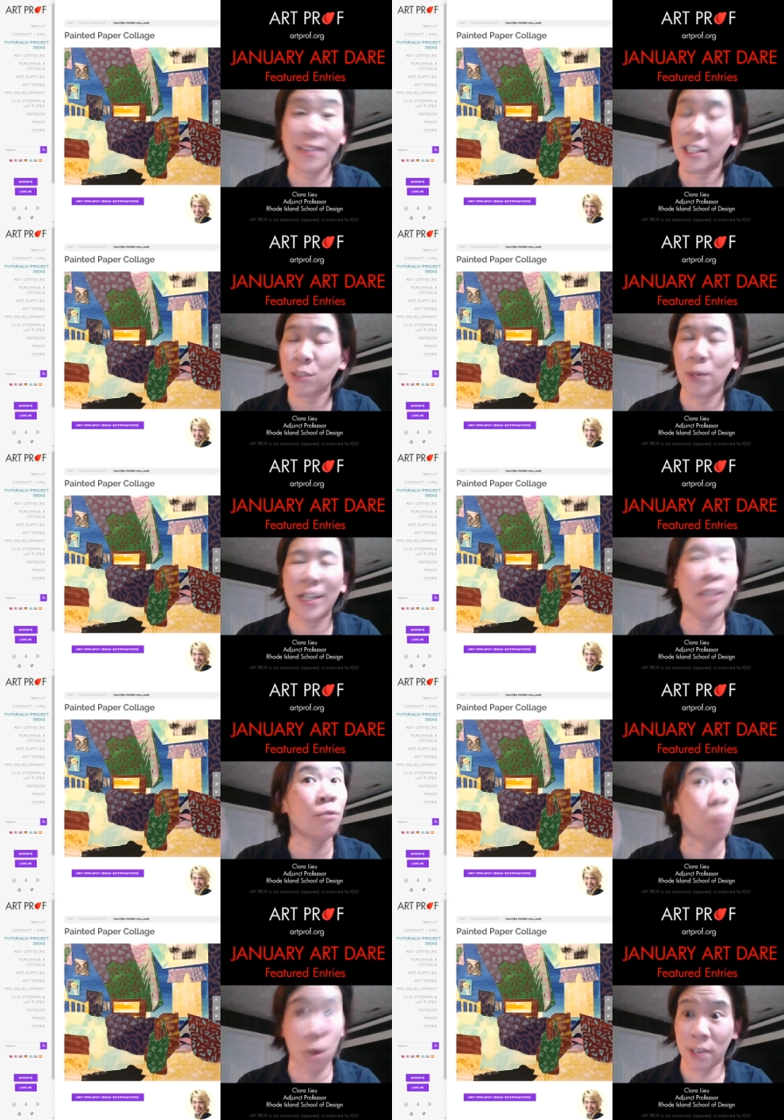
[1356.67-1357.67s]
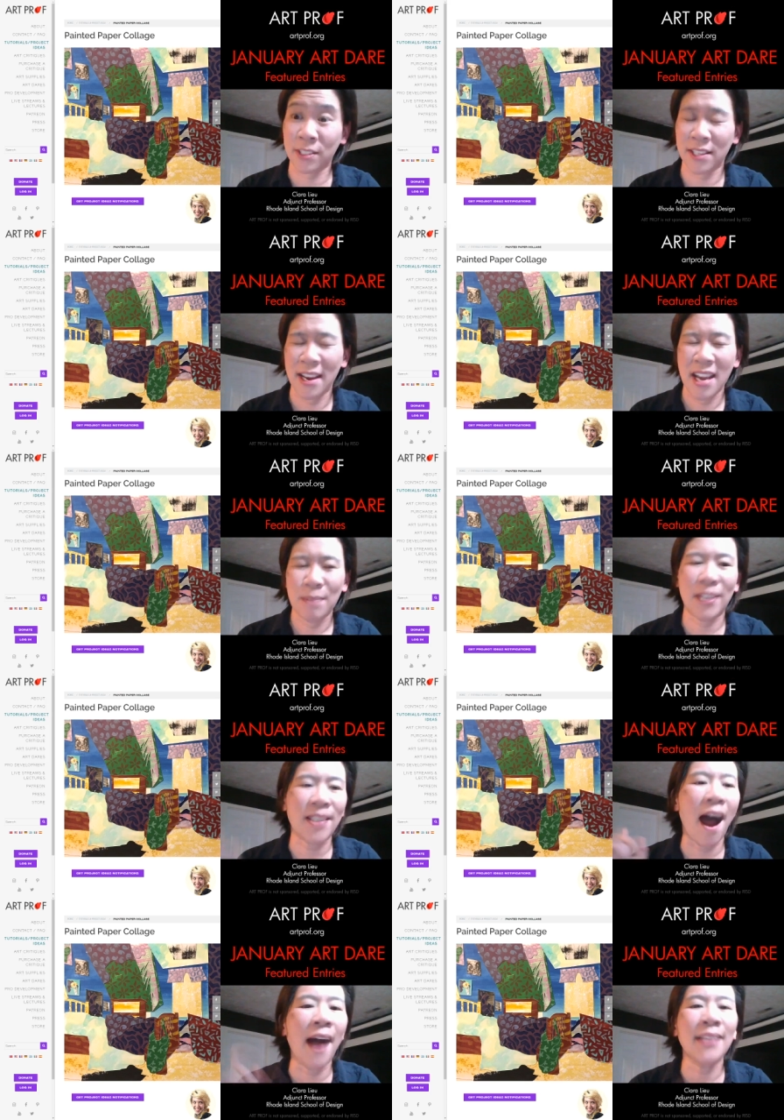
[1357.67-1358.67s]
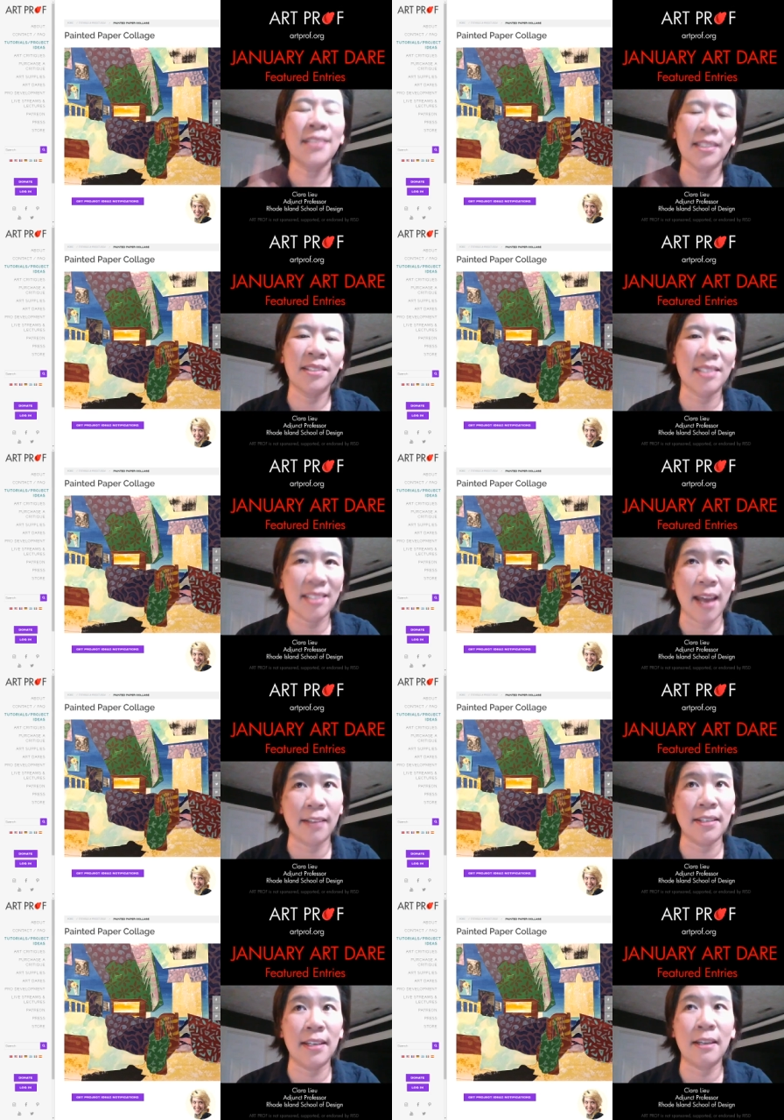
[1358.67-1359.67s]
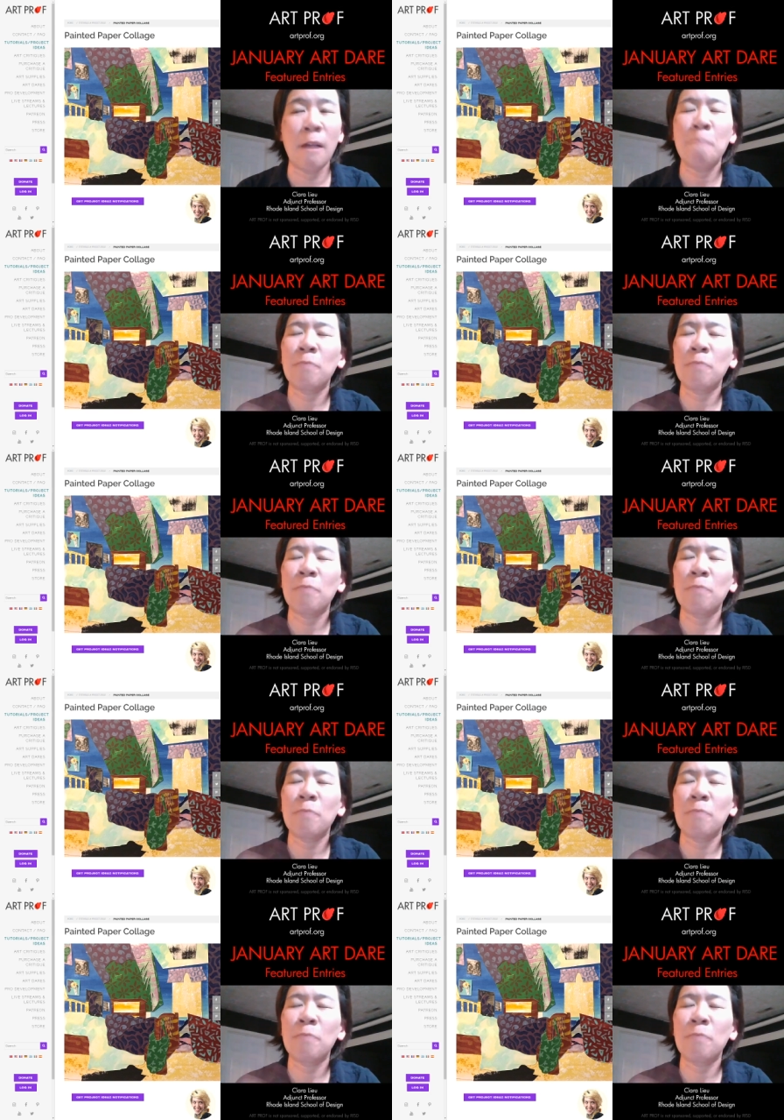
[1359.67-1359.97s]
Guess what? It works because I did this technique